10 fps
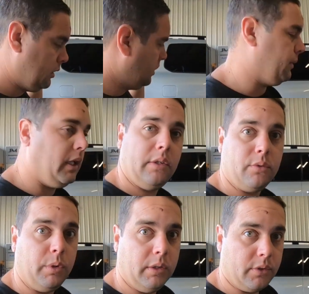We needed
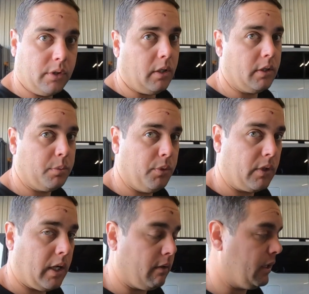some wheels and tyres to move the
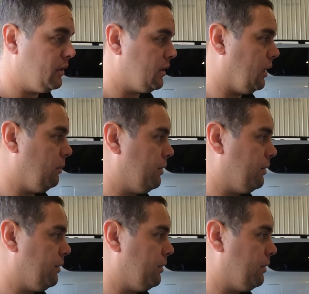car around, so we